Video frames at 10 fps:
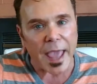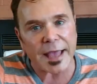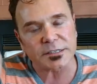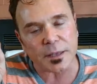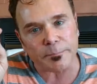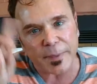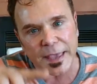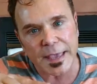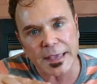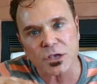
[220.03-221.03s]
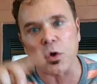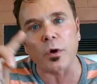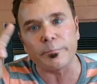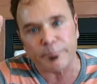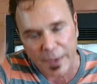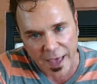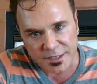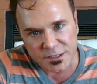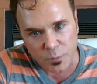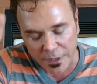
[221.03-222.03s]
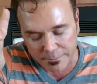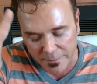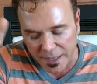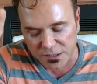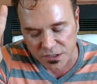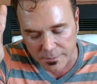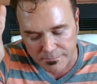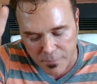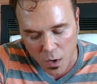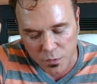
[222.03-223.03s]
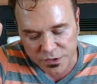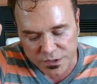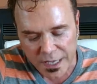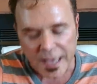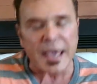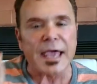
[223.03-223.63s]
And to be your best when it means the most